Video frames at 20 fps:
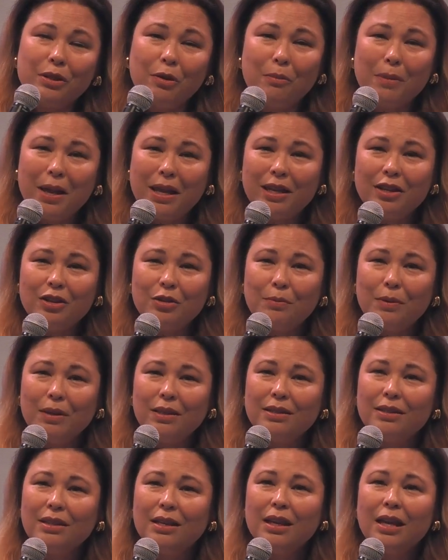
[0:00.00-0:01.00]

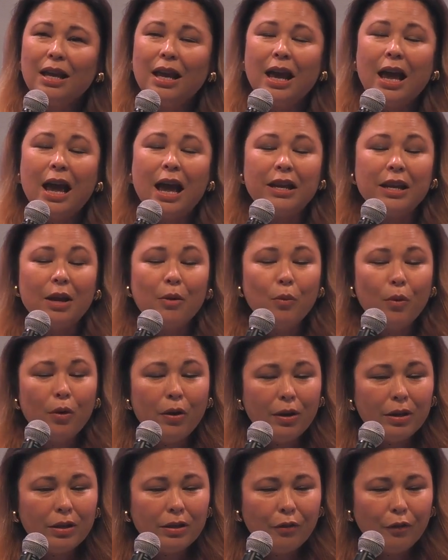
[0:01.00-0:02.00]
management. And I
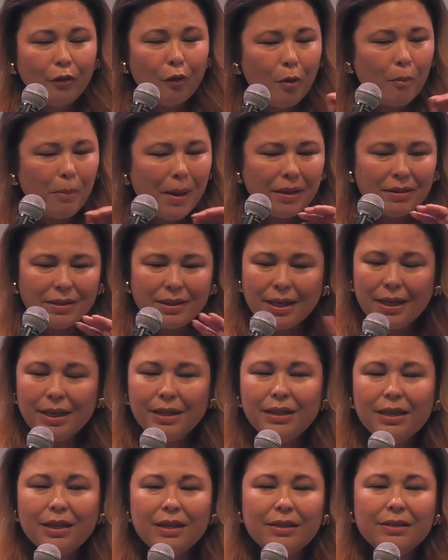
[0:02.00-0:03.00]
worked for about 10
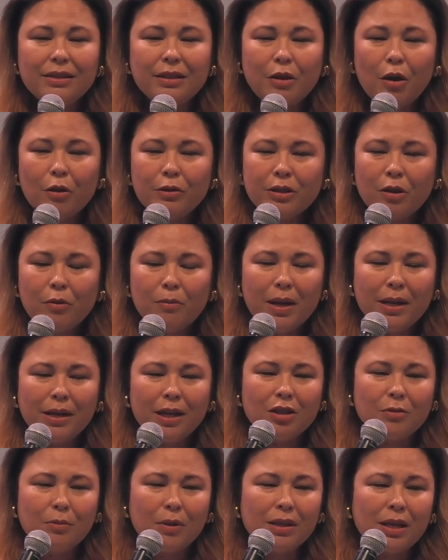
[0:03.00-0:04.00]
years in hotel
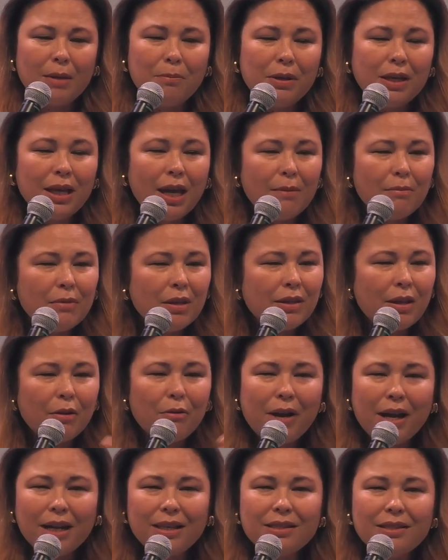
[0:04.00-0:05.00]
management. I became the
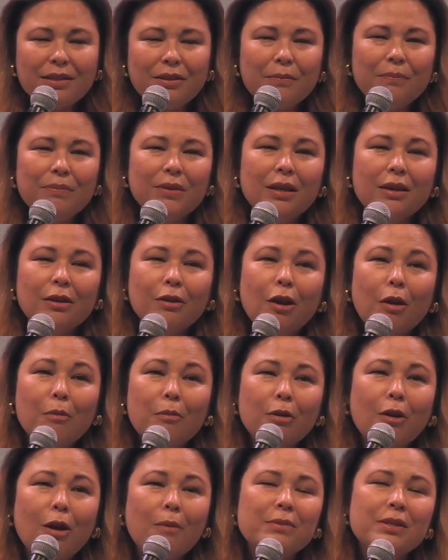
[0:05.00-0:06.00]
director,
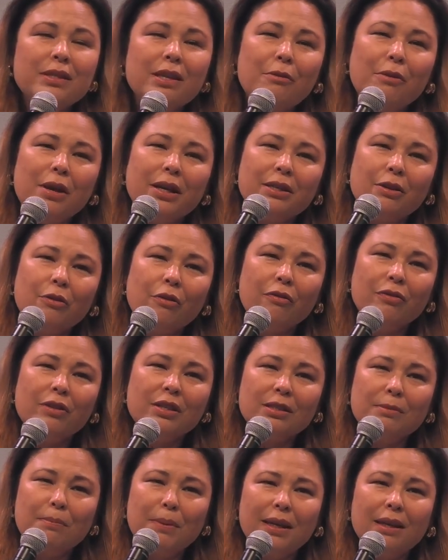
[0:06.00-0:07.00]
comms director of
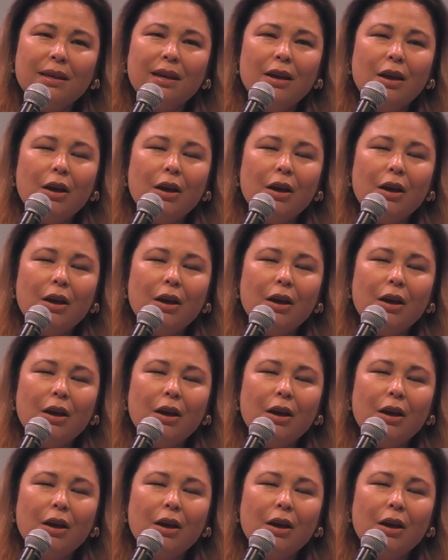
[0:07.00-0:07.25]
this big